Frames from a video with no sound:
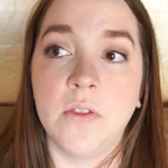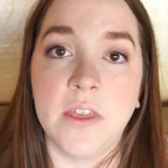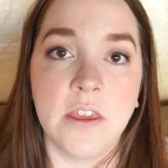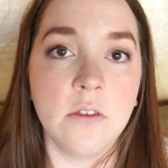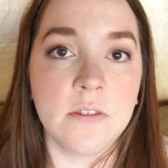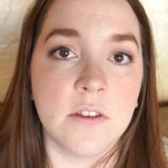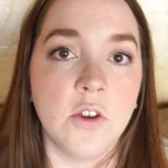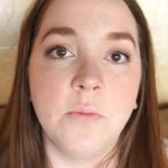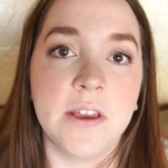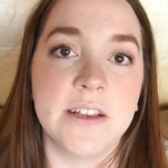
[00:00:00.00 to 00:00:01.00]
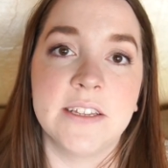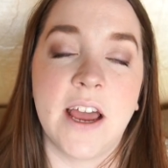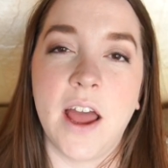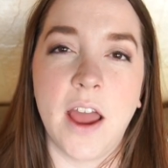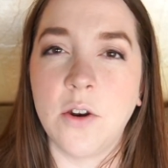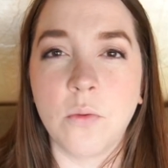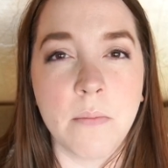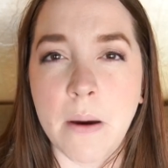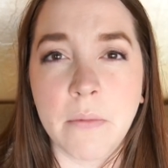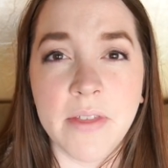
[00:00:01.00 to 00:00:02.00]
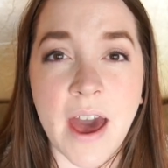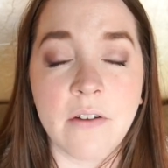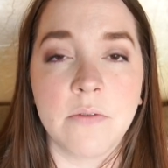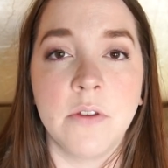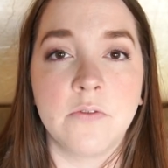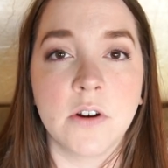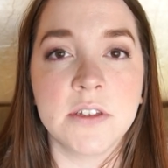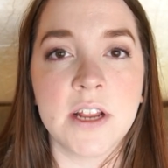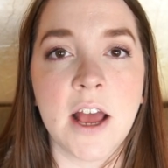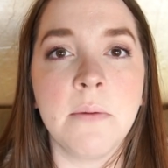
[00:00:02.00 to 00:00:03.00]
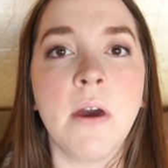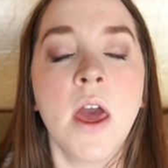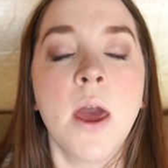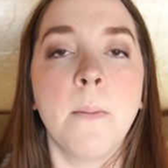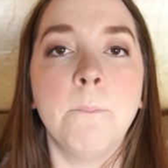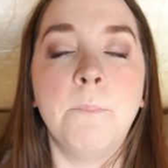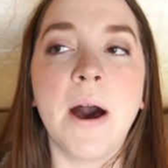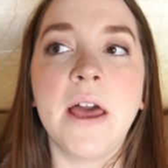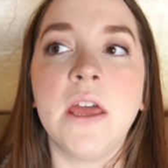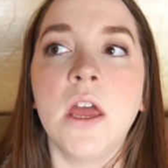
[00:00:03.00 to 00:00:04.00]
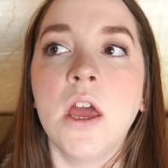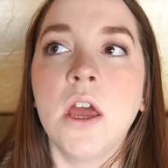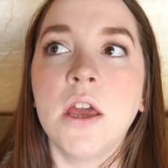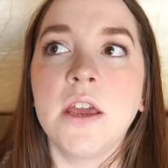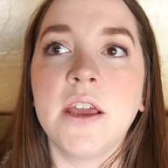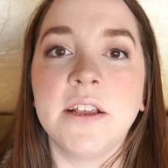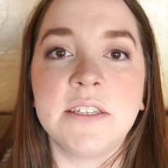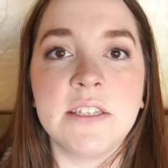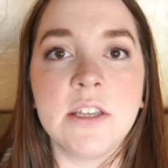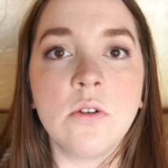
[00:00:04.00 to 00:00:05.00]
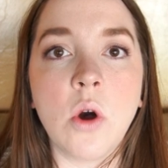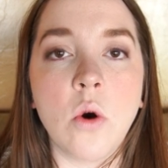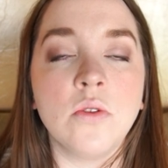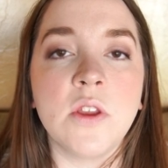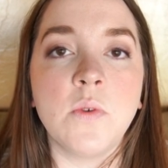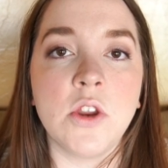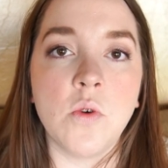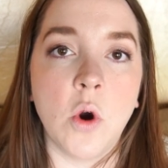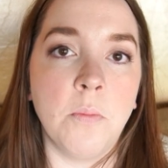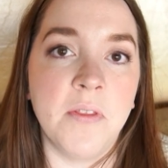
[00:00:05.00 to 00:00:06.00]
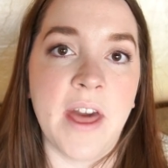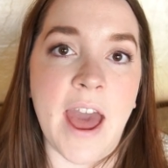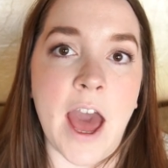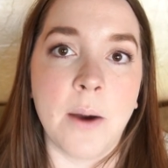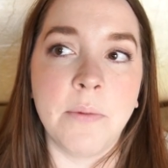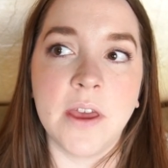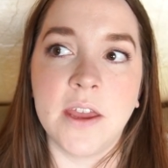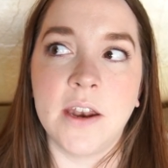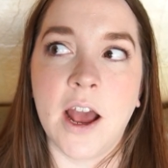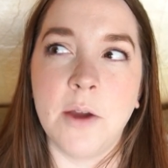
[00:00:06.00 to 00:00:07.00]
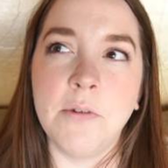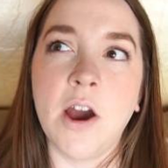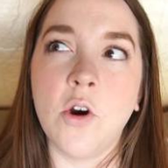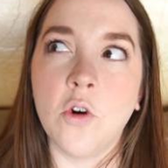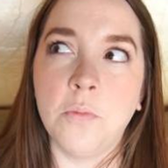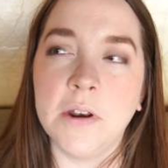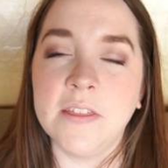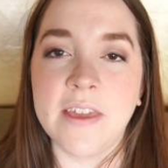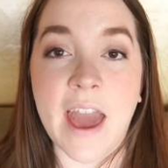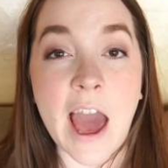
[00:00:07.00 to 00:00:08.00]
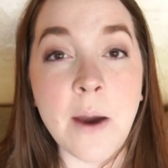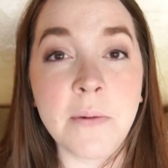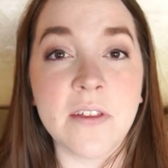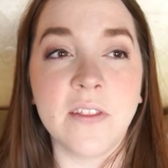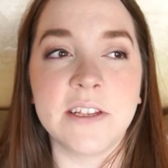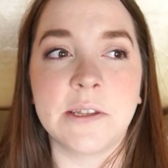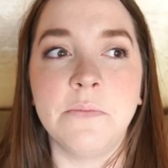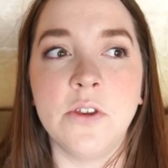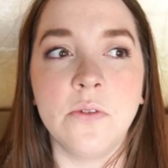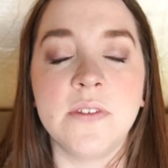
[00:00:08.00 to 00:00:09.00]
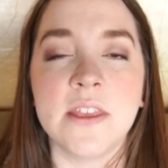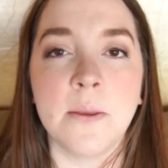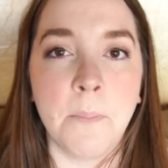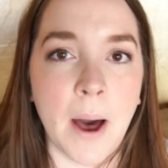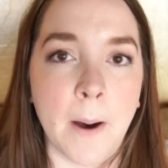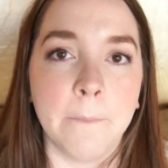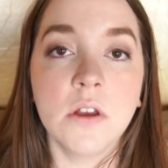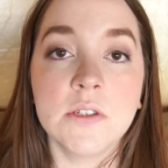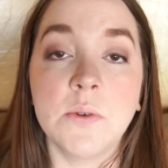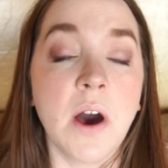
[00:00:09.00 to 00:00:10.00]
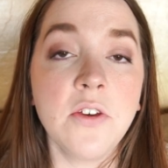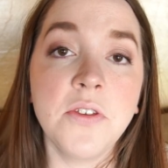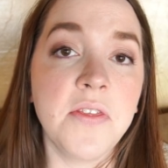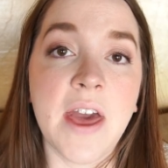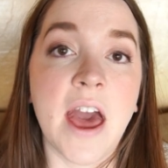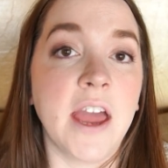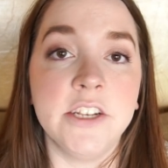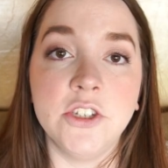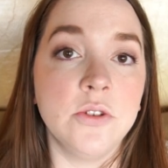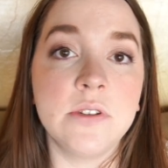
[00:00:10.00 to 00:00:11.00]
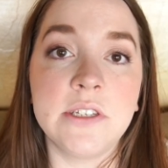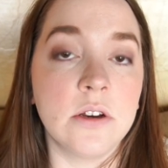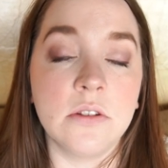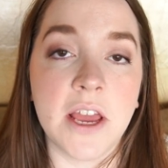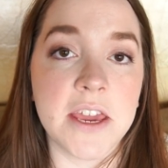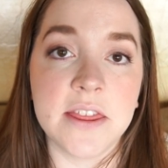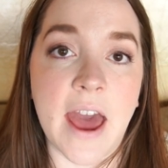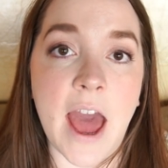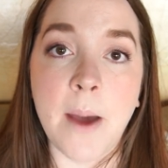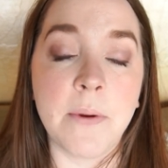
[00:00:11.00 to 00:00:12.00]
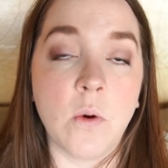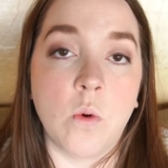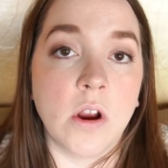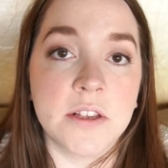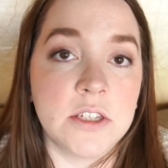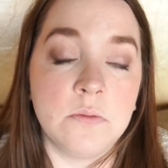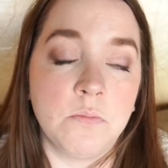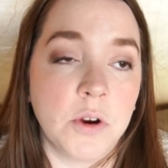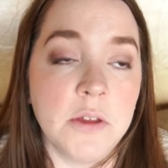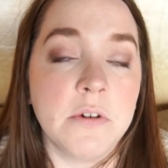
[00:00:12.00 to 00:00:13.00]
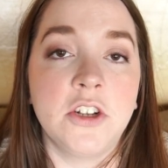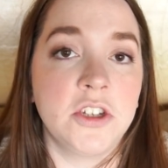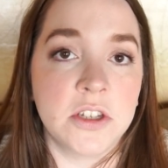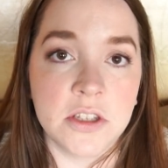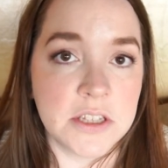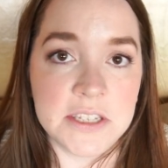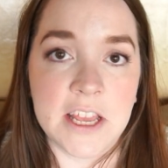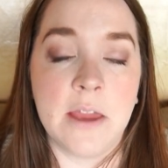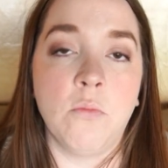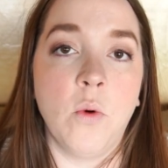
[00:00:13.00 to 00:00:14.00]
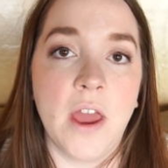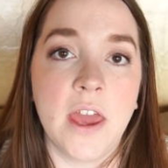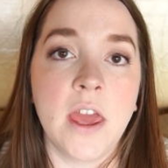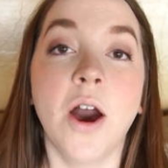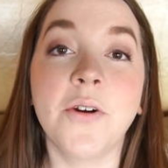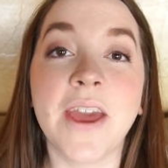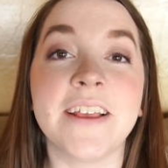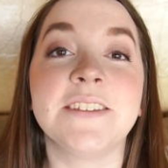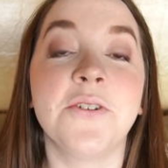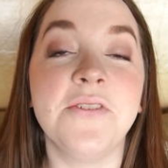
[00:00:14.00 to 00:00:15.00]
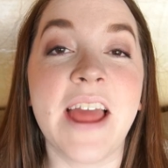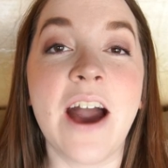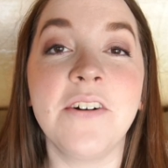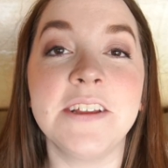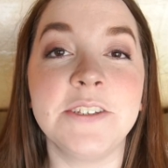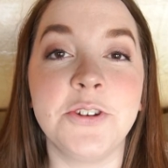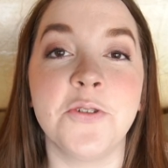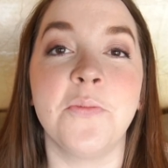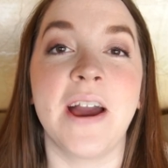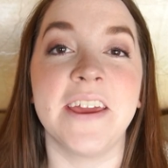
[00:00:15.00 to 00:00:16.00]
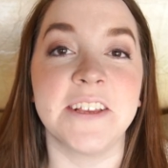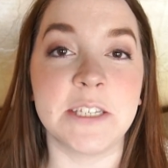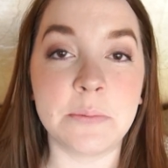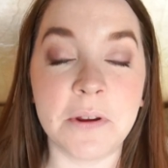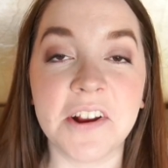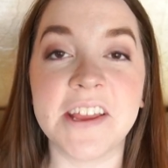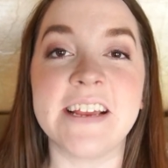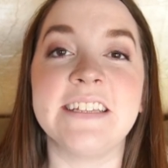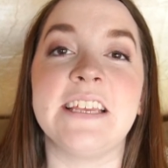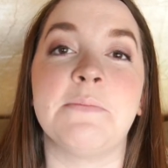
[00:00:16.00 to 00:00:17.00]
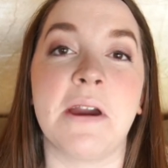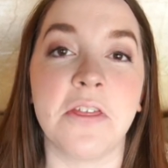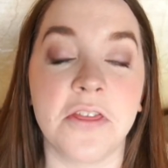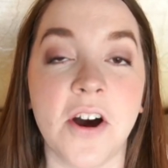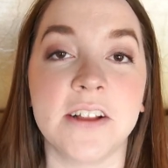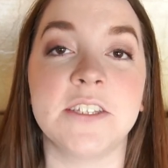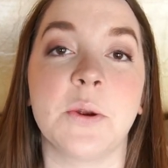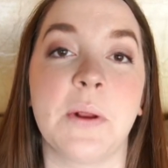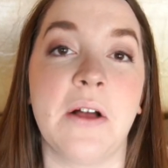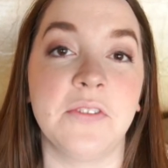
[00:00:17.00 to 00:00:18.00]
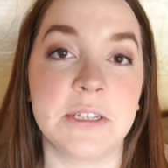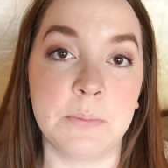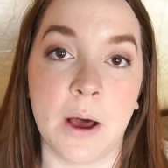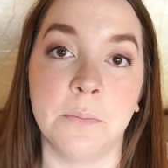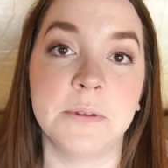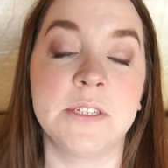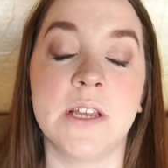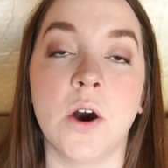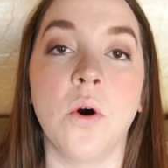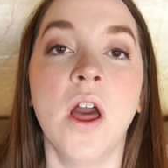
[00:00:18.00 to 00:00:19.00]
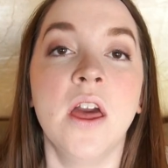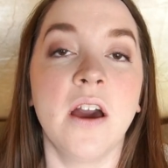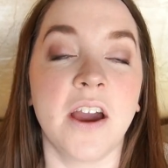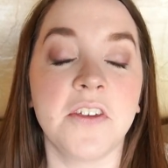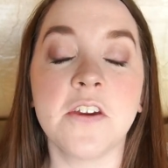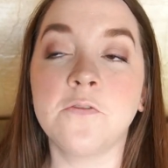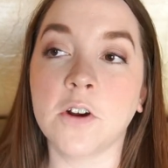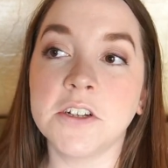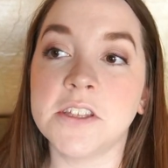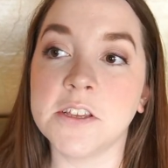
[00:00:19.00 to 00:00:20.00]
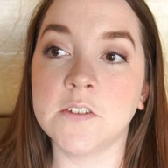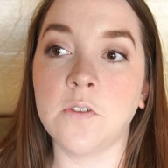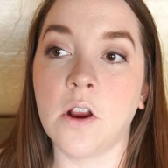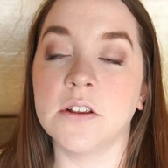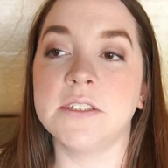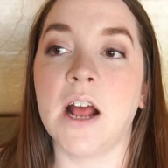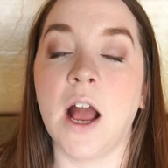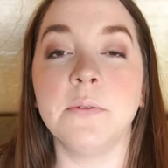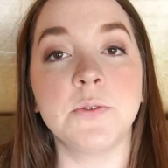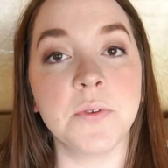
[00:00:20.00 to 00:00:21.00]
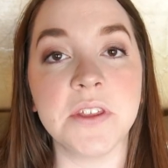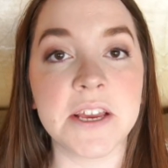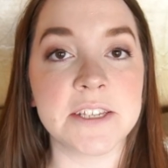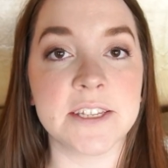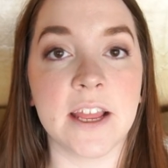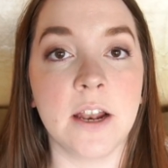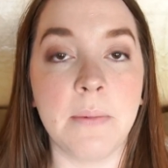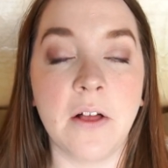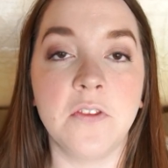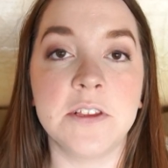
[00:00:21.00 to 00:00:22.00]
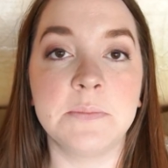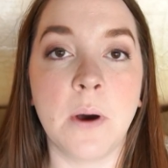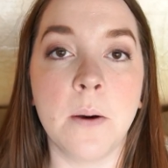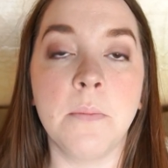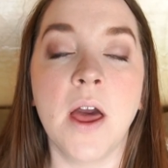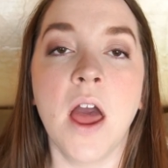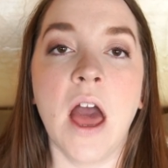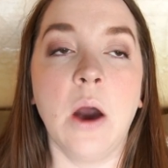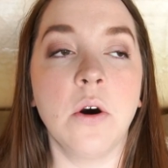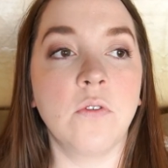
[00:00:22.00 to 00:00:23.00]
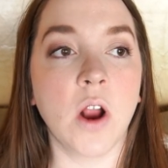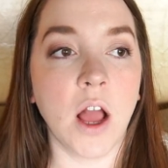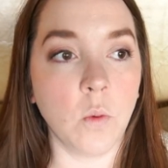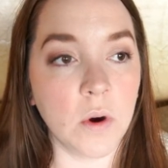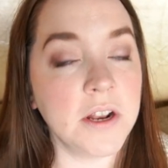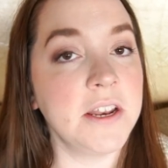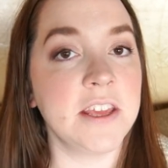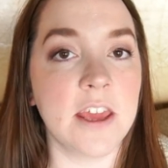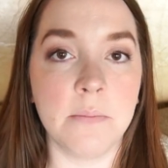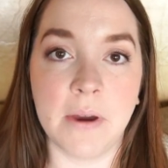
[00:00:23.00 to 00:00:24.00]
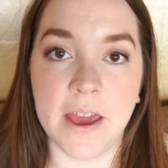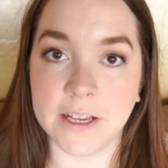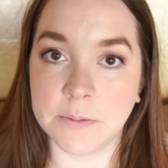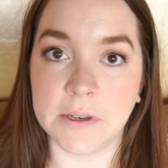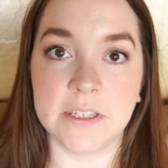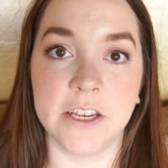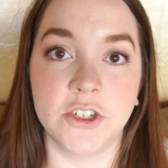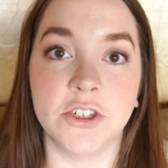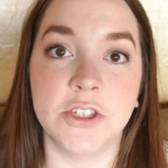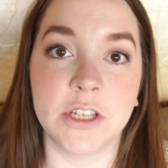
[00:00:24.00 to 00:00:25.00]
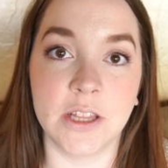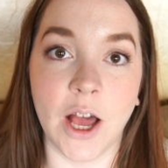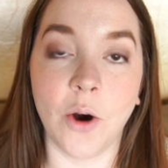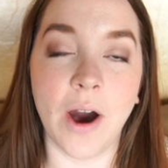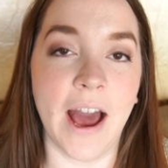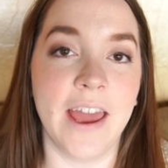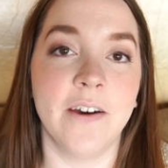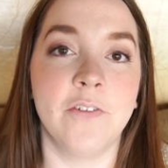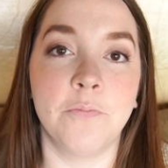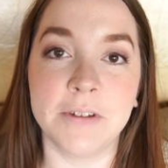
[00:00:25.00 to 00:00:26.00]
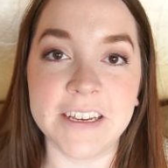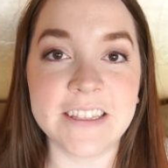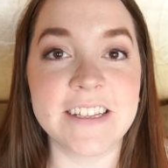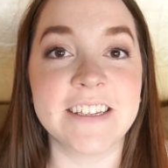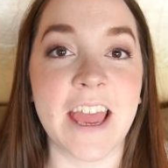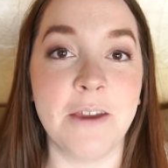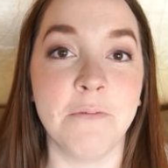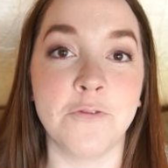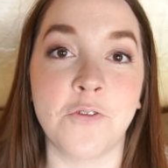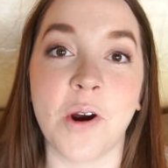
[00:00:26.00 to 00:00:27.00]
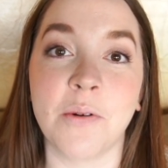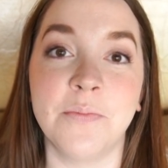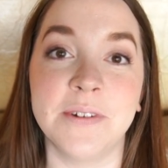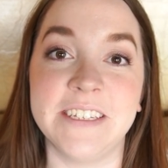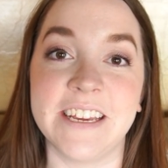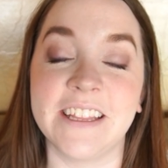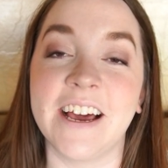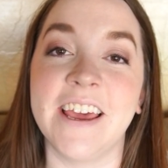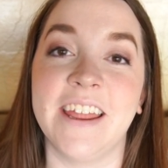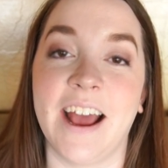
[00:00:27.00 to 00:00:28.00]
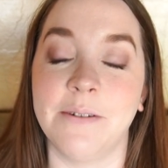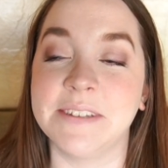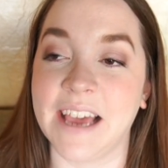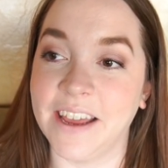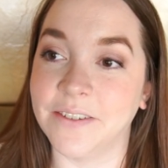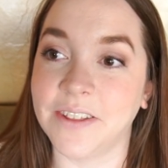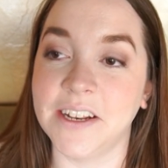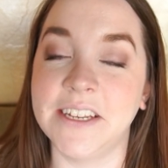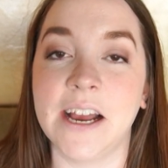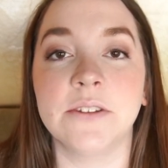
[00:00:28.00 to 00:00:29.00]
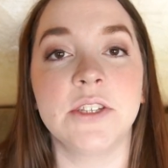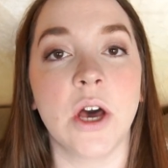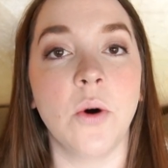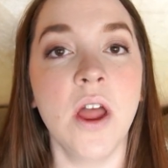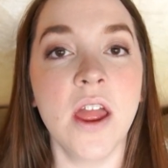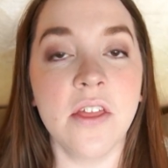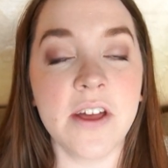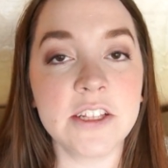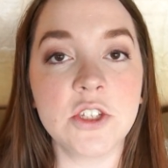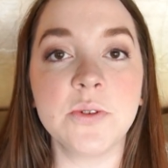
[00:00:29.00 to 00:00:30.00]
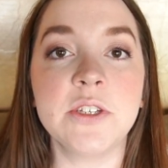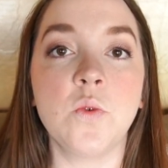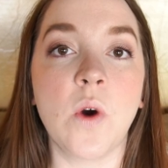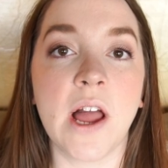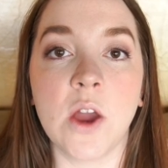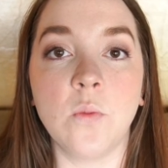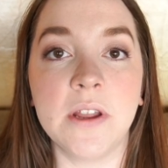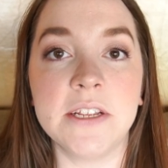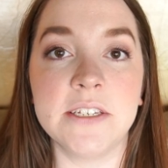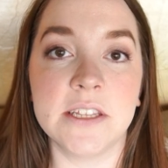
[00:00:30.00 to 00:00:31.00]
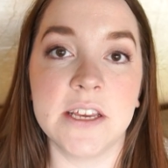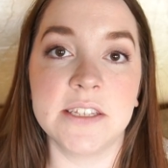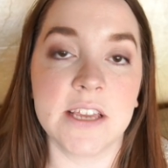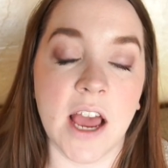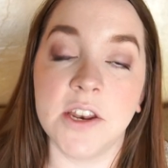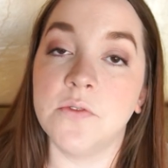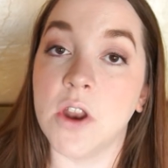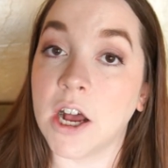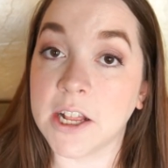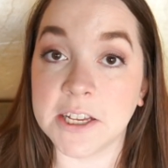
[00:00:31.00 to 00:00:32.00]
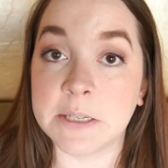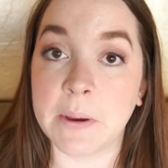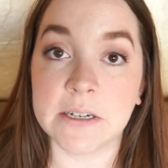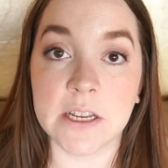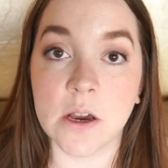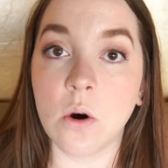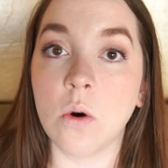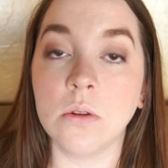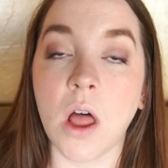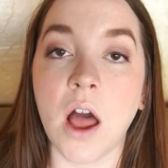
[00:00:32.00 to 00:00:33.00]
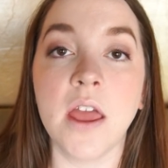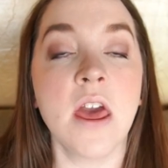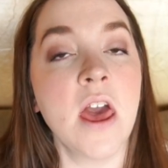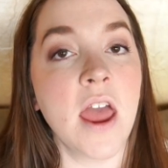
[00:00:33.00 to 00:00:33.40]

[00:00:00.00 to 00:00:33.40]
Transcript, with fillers: what they used to do, because I don't remember that from the first time, but it's still only when you open the app, and I'm not opening the app unless I'm using the pump. So other than that, I do still like the app. It works pretty much the same way. Okay, so now into my experience and my thoughts around this pump. So I think first things first, I was really excited about this pump. However, I wanted to keep my expectations low. I have played this game before with Medela and I was kind of let down. So that's the reason why I went into this kind of not expecting a whole lot.